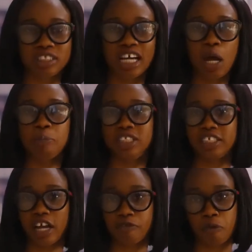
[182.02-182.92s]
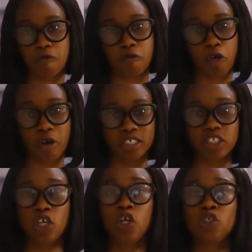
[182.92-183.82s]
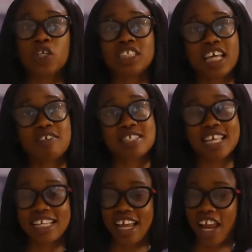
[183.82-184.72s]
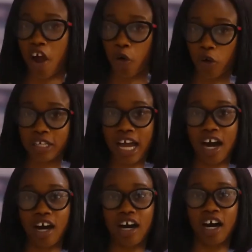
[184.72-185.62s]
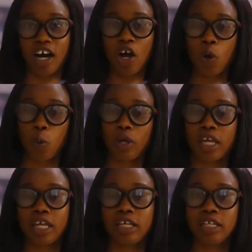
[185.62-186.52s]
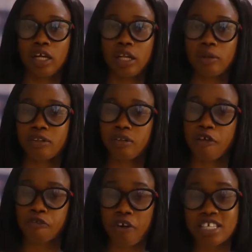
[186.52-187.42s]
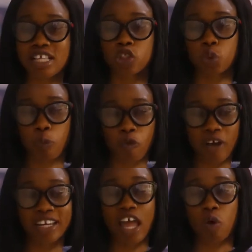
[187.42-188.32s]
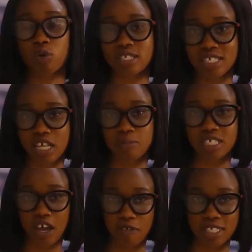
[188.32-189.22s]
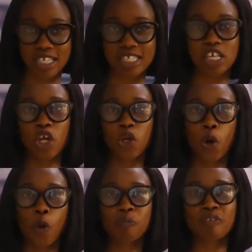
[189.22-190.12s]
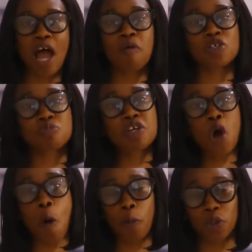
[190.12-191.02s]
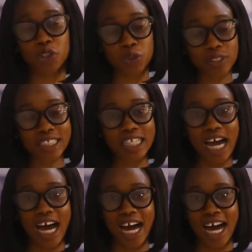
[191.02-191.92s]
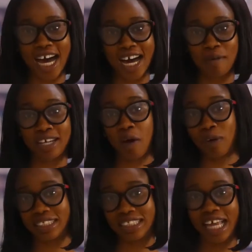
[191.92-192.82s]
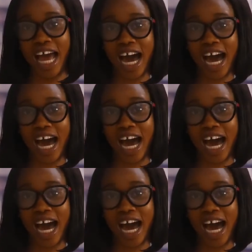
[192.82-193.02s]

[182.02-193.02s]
that can be derived from forest? Just as I've said earlier on, the forest tends to provide ecosystem services. You know, I was being opportune when I was